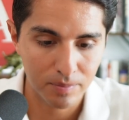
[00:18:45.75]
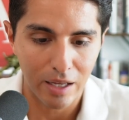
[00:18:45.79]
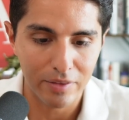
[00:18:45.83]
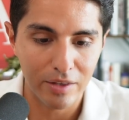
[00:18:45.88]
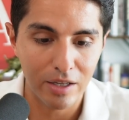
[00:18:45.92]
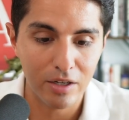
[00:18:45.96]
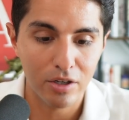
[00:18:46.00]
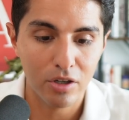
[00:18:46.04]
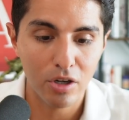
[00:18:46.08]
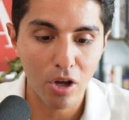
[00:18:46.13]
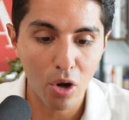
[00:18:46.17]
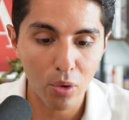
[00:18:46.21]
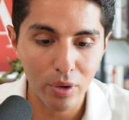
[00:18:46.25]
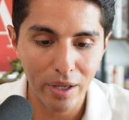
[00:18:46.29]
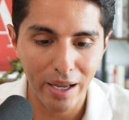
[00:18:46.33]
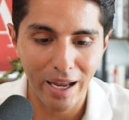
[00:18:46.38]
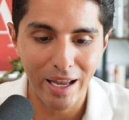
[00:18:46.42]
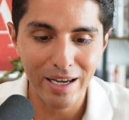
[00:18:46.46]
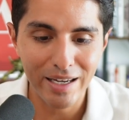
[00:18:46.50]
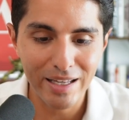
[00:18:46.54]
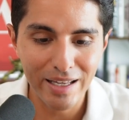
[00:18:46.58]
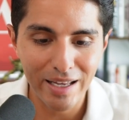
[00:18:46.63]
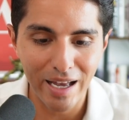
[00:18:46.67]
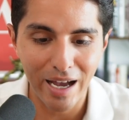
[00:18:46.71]
And then note
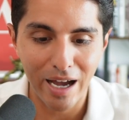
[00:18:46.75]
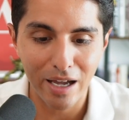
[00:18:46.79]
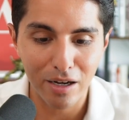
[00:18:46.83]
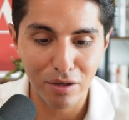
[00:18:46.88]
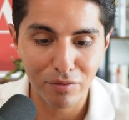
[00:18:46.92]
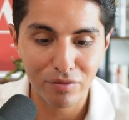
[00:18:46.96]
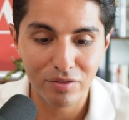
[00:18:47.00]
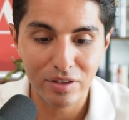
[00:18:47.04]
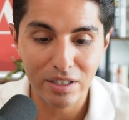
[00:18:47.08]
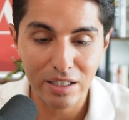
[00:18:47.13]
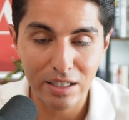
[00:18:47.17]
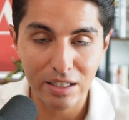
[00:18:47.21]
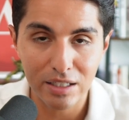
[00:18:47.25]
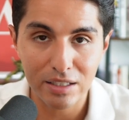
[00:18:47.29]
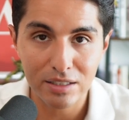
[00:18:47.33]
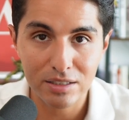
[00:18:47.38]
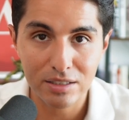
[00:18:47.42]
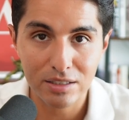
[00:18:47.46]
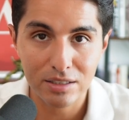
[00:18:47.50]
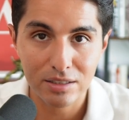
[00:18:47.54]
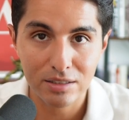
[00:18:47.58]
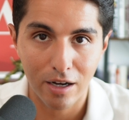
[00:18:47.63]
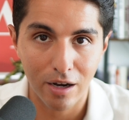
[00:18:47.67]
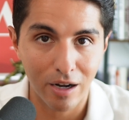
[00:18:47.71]
any out of
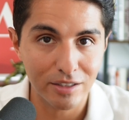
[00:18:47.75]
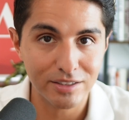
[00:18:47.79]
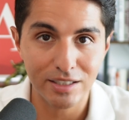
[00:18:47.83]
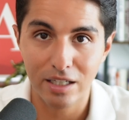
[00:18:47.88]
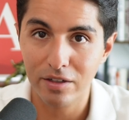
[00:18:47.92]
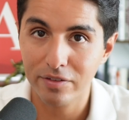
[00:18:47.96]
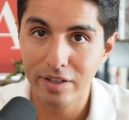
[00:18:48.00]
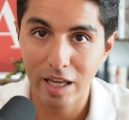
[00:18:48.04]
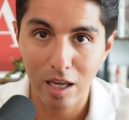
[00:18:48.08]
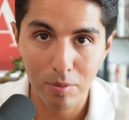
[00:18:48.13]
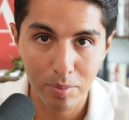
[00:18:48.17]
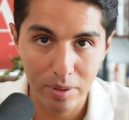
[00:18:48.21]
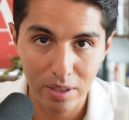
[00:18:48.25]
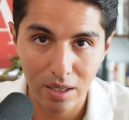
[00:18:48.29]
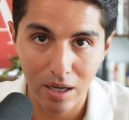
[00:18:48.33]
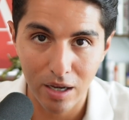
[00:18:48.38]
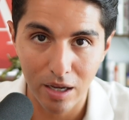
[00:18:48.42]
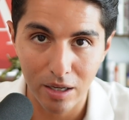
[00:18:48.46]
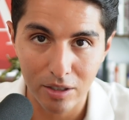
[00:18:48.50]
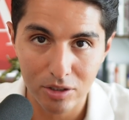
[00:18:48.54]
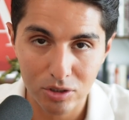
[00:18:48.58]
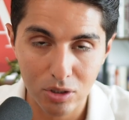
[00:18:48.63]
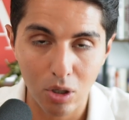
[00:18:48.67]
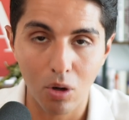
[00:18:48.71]
these that are outside of
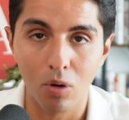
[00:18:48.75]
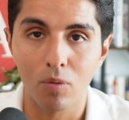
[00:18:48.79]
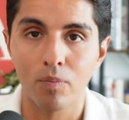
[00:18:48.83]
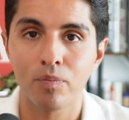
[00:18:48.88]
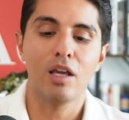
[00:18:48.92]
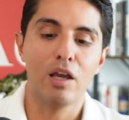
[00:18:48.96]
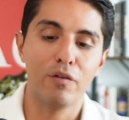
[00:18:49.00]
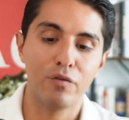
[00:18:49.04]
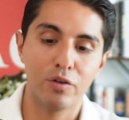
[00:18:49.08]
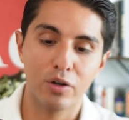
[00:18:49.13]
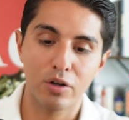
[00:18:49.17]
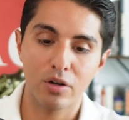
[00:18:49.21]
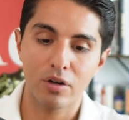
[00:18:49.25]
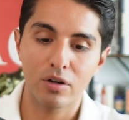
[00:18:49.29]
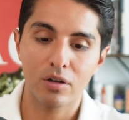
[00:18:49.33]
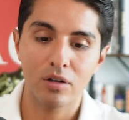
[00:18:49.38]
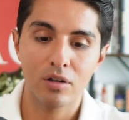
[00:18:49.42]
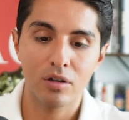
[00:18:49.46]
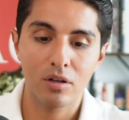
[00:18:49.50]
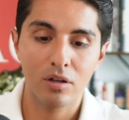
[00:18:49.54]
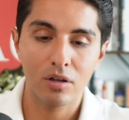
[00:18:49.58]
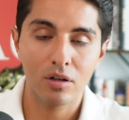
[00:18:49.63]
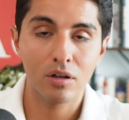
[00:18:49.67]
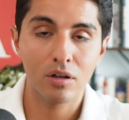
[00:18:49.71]
KPI. So if your
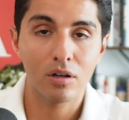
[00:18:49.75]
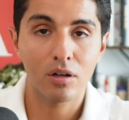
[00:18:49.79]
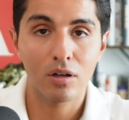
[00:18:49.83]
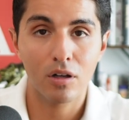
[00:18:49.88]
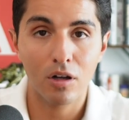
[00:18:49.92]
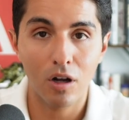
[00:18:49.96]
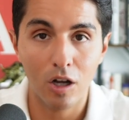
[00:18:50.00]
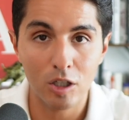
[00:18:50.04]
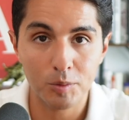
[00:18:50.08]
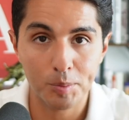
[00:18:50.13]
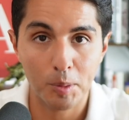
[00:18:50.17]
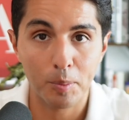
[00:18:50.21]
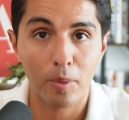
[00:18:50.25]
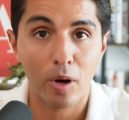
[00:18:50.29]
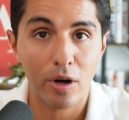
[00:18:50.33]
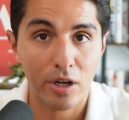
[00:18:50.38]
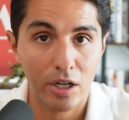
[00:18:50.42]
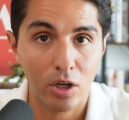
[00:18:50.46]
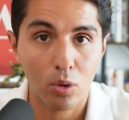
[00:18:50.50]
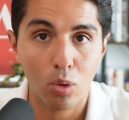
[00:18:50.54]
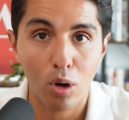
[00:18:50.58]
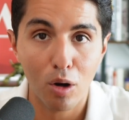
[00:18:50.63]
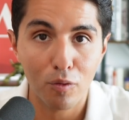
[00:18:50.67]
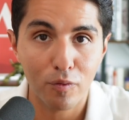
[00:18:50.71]
cost per
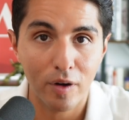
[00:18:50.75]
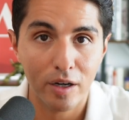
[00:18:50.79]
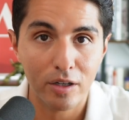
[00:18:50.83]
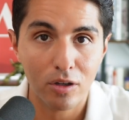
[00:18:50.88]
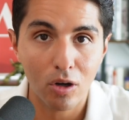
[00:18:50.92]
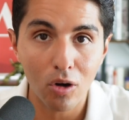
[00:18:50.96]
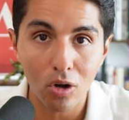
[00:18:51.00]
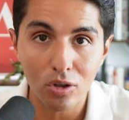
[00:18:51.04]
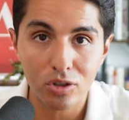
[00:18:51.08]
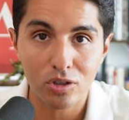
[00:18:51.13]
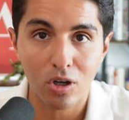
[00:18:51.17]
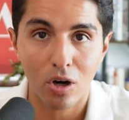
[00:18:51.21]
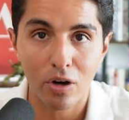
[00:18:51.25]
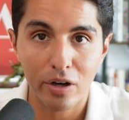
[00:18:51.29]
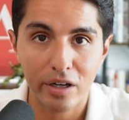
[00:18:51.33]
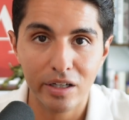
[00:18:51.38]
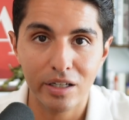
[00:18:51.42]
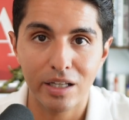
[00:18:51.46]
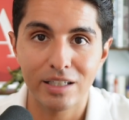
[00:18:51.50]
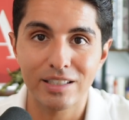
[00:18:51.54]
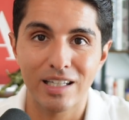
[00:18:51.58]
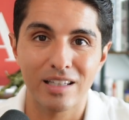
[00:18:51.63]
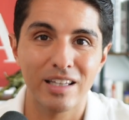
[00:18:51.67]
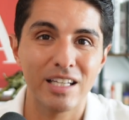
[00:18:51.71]
marketing qualified call target
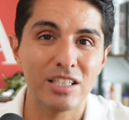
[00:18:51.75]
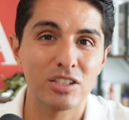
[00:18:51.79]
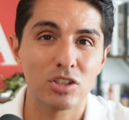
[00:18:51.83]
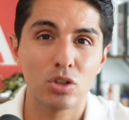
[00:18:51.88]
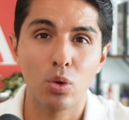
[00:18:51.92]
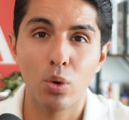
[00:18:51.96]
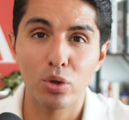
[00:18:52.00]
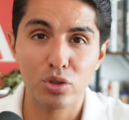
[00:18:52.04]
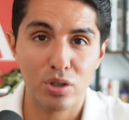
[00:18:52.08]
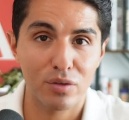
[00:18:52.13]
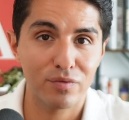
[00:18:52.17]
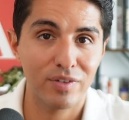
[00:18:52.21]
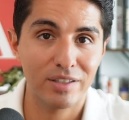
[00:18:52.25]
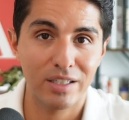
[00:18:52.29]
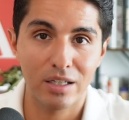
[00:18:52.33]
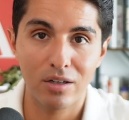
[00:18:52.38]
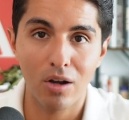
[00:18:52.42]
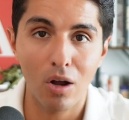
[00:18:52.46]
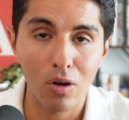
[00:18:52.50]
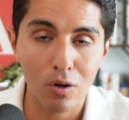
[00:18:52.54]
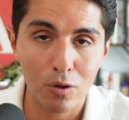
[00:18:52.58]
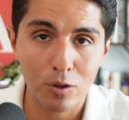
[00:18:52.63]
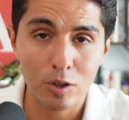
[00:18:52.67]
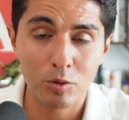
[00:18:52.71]
is at least
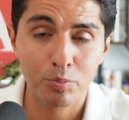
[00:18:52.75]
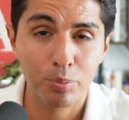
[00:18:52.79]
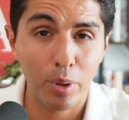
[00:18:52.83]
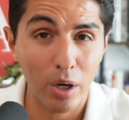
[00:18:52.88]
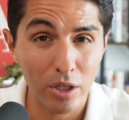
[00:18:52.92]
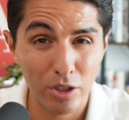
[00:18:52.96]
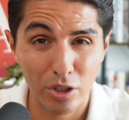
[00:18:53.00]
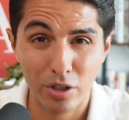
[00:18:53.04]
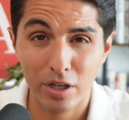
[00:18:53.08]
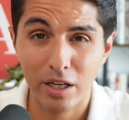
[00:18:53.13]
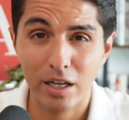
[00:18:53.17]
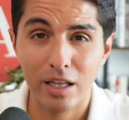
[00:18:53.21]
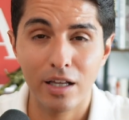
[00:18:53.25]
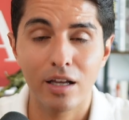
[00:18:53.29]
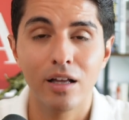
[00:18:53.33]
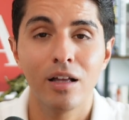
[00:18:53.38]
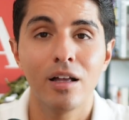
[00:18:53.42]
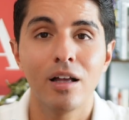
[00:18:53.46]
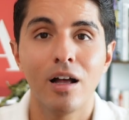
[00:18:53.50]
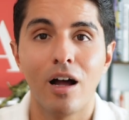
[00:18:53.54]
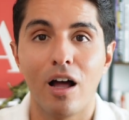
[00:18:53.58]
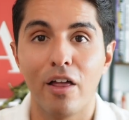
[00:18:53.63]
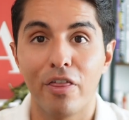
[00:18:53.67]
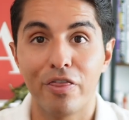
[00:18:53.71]
$250, but you're getting
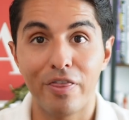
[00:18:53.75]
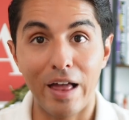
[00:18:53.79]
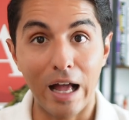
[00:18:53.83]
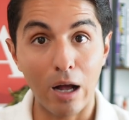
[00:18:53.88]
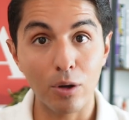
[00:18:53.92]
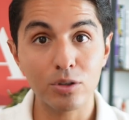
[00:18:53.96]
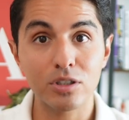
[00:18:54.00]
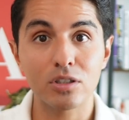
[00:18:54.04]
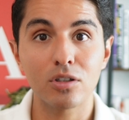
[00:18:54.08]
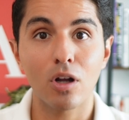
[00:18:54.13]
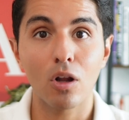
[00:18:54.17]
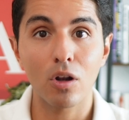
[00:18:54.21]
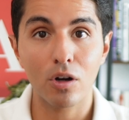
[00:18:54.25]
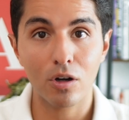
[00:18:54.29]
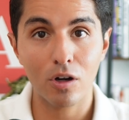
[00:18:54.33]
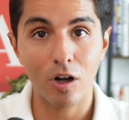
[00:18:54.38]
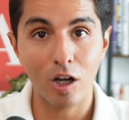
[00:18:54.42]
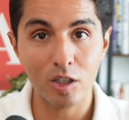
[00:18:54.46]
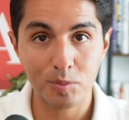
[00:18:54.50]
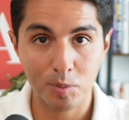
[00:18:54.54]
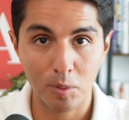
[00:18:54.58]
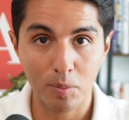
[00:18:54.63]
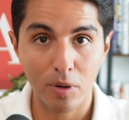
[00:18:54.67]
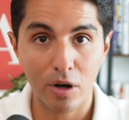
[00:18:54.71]
$1,000
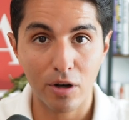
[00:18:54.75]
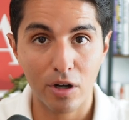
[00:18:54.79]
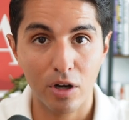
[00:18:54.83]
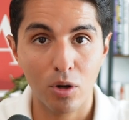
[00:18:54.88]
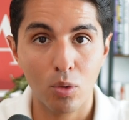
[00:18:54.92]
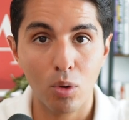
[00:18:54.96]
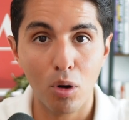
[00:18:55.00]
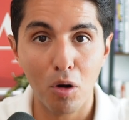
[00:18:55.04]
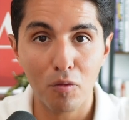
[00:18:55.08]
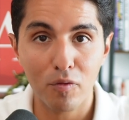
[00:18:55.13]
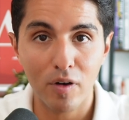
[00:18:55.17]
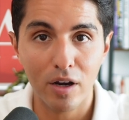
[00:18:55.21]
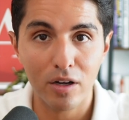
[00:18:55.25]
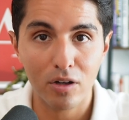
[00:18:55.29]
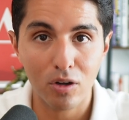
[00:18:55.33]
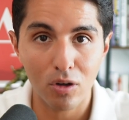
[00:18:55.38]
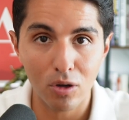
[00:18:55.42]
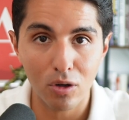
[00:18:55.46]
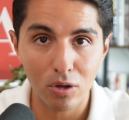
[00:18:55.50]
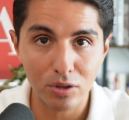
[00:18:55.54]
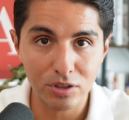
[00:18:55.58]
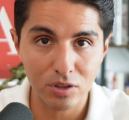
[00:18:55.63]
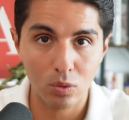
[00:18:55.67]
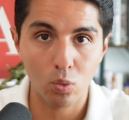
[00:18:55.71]
cost per marketing qualified
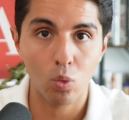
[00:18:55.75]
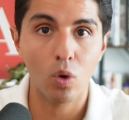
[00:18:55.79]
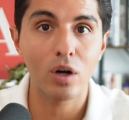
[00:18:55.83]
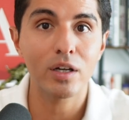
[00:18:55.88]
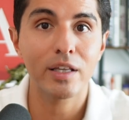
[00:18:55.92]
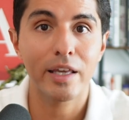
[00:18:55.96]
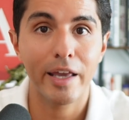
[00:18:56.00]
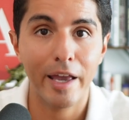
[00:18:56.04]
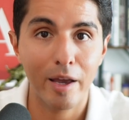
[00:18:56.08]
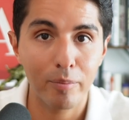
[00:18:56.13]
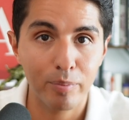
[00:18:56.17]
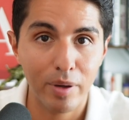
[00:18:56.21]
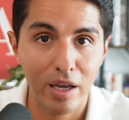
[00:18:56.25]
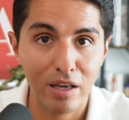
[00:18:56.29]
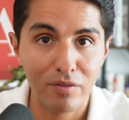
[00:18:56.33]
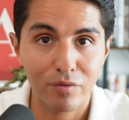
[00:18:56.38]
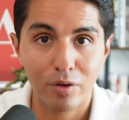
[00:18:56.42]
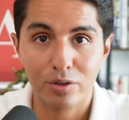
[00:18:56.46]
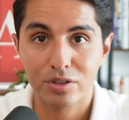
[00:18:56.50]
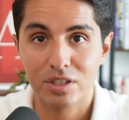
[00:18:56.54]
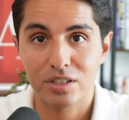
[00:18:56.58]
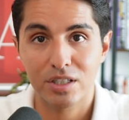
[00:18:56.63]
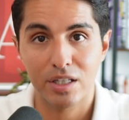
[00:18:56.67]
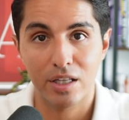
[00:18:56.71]
calls in one campaign
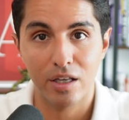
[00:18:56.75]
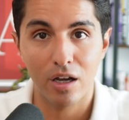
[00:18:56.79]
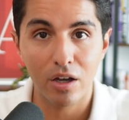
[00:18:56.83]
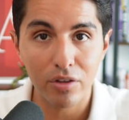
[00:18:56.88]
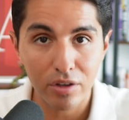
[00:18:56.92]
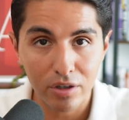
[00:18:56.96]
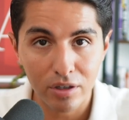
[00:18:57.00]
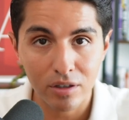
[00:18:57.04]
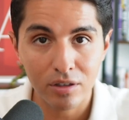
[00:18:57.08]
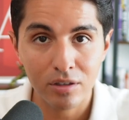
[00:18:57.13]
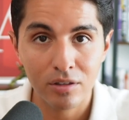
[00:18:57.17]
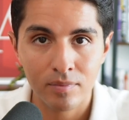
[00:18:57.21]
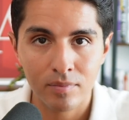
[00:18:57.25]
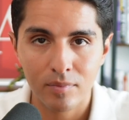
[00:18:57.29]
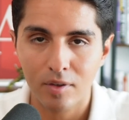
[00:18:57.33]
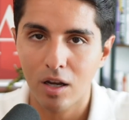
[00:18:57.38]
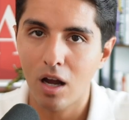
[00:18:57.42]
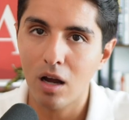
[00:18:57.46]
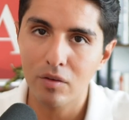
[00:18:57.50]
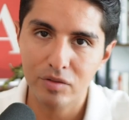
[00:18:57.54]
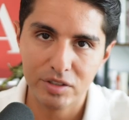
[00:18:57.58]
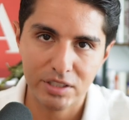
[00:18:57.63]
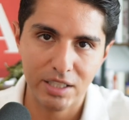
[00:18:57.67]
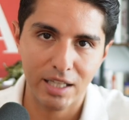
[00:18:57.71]
versus the other,
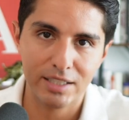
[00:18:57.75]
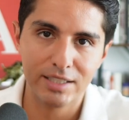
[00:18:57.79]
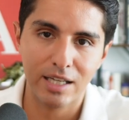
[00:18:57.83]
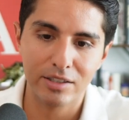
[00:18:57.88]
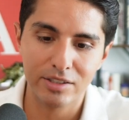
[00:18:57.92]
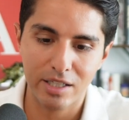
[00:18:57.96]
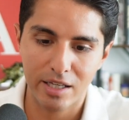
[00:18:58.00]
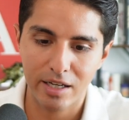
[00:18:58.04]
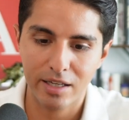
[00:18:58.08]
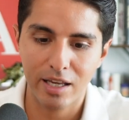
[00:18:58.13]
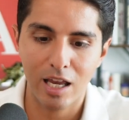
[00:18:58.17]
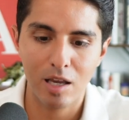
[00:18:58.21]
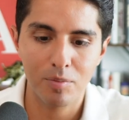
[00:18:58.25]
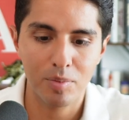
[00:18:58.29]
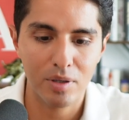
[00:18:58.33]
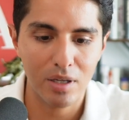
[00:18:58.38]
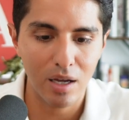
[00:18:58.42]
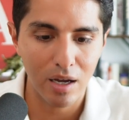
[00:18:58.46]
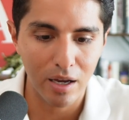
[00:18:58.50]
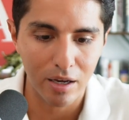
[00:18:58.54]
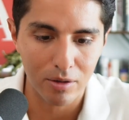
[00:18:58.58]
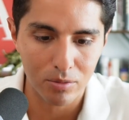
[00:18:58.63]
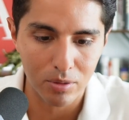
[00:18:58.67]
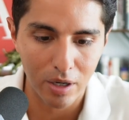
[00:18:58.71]
obviously that's outside of
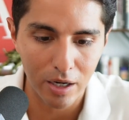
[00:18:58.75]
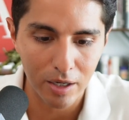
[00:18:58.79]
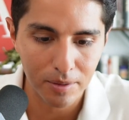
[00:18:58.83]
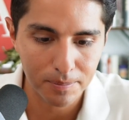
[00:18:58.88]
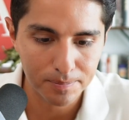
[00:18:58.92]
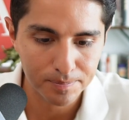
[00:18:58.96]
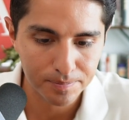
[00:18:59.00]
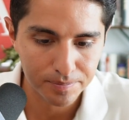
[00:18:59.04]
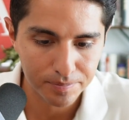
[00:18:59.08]
KPI, right?